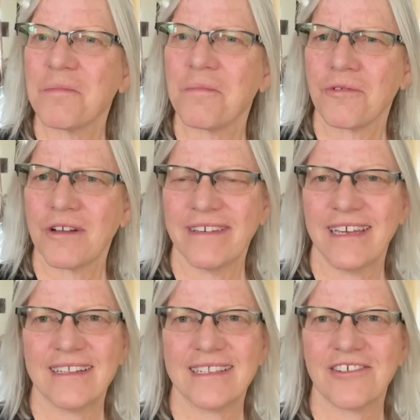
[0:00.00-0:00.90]

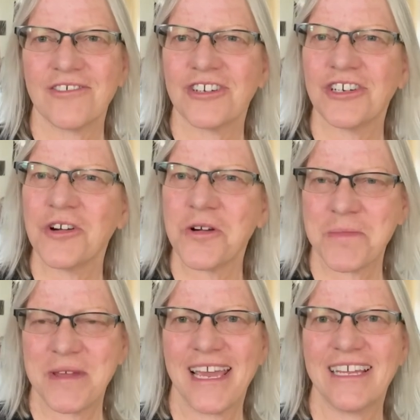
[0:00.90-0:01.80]
brilliance, her
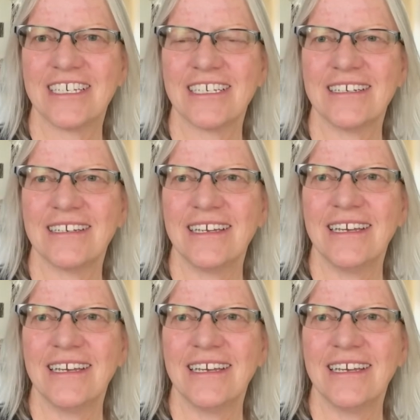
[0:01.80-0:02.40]
determination,